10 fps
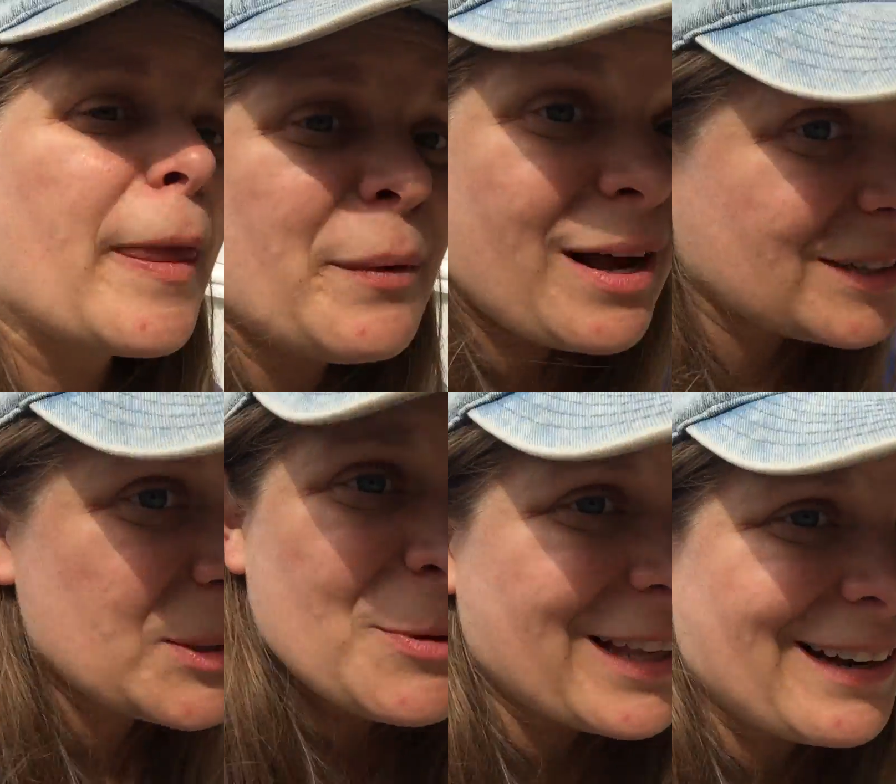well, I'll
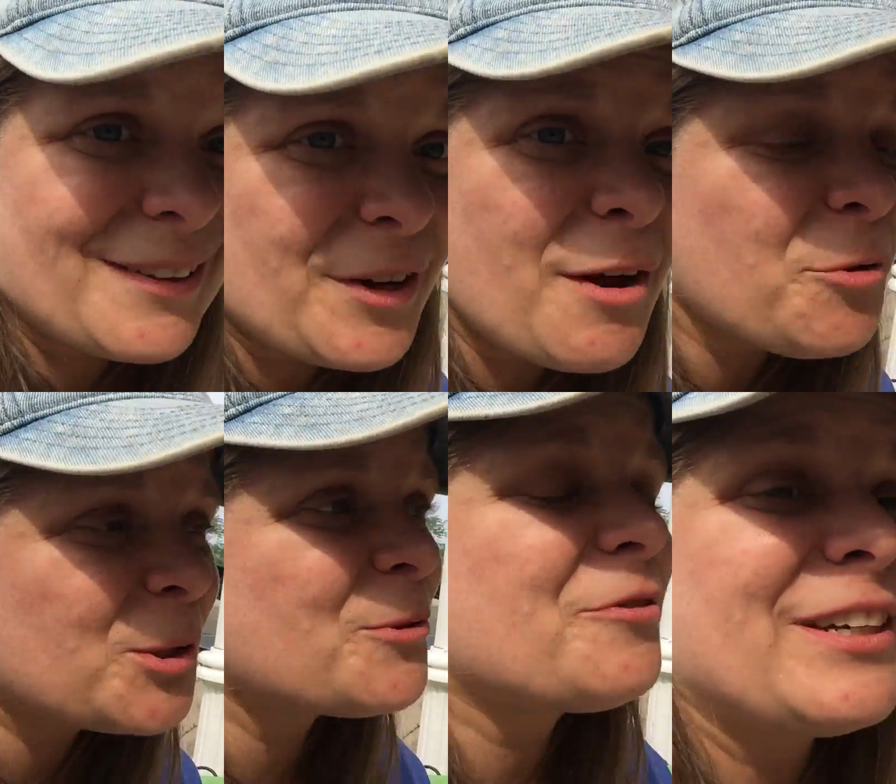just put that out there. I've
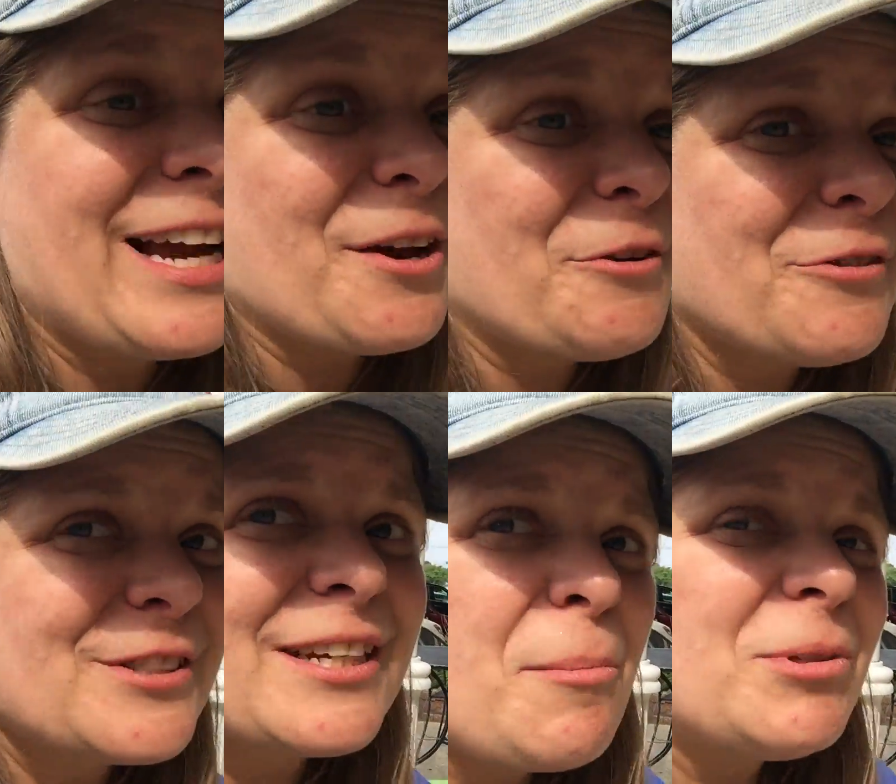worked with
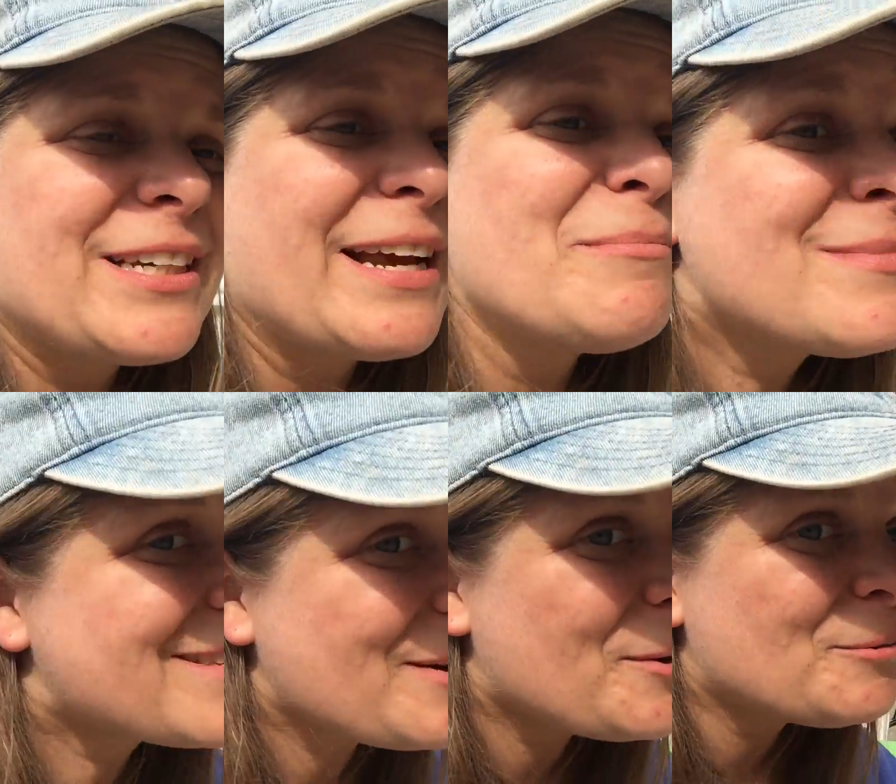videographers a couple times,
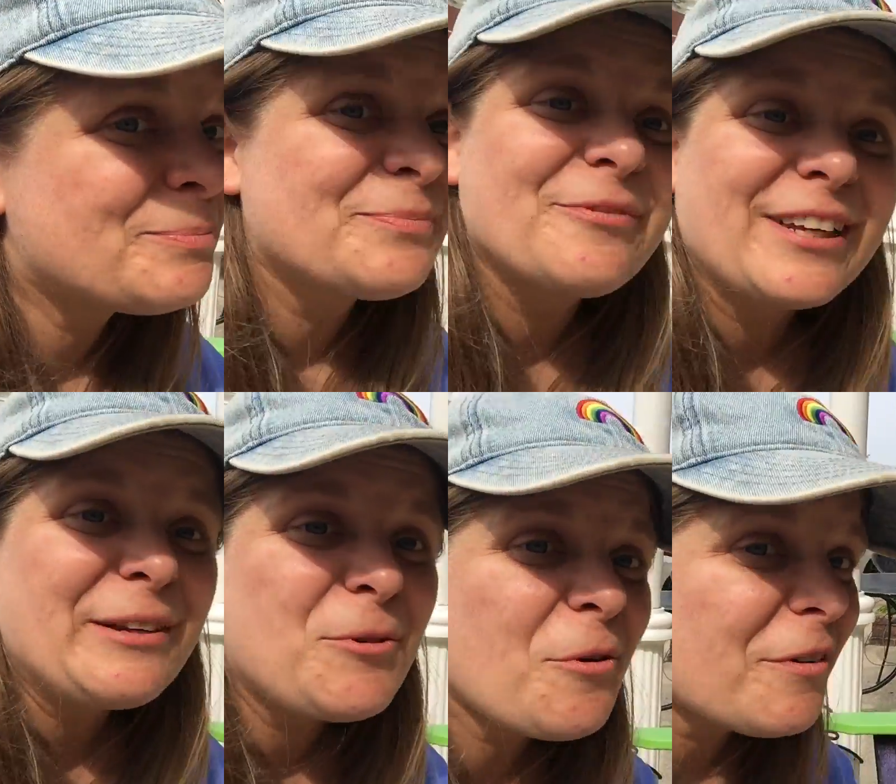so if any
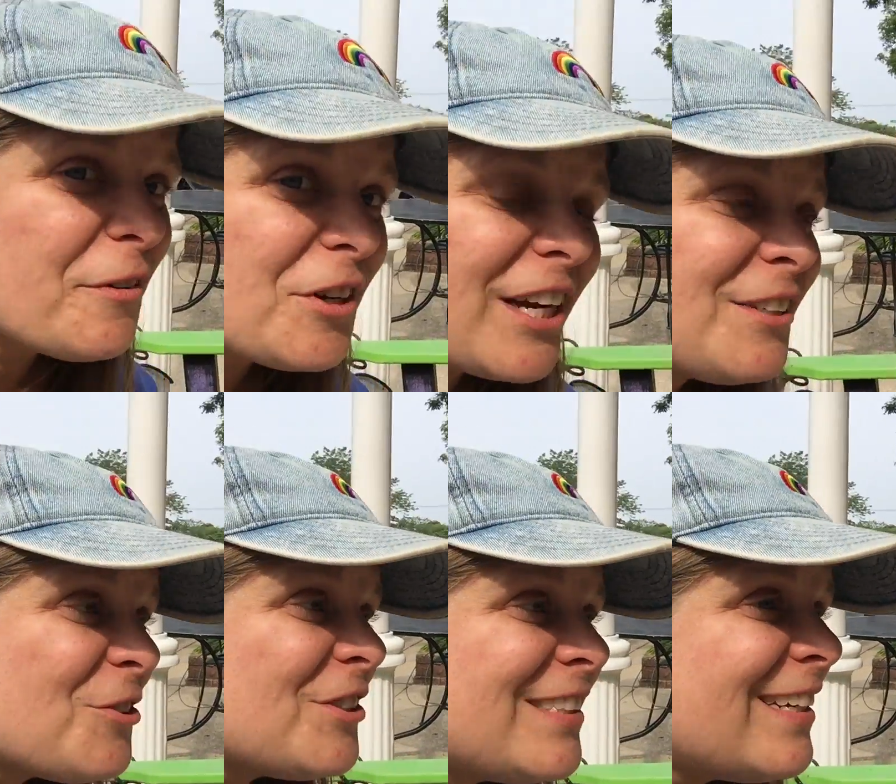of you are ever
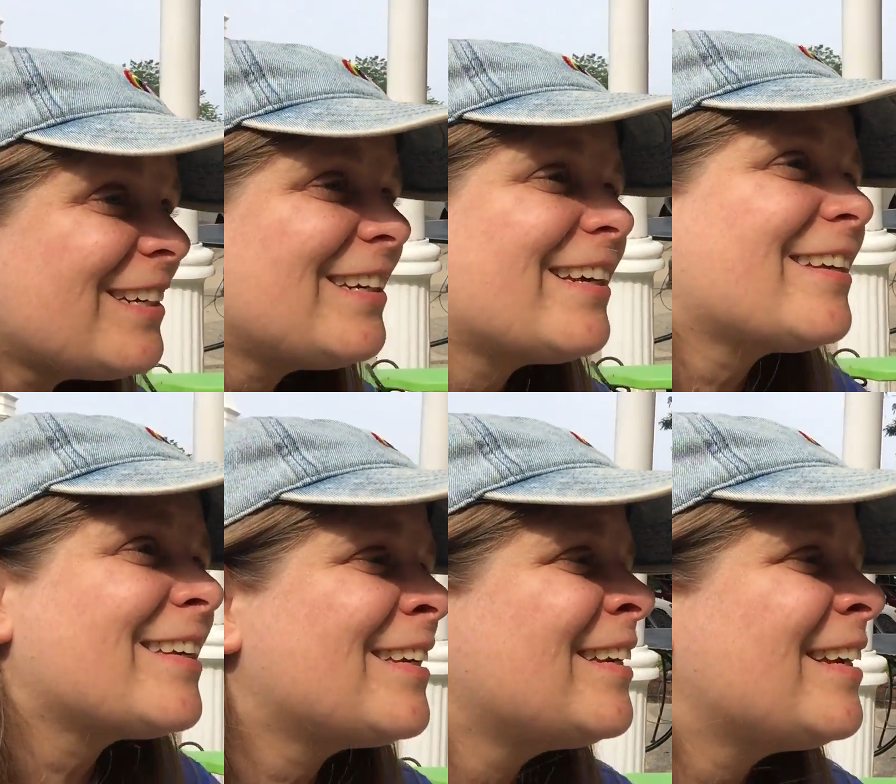interested in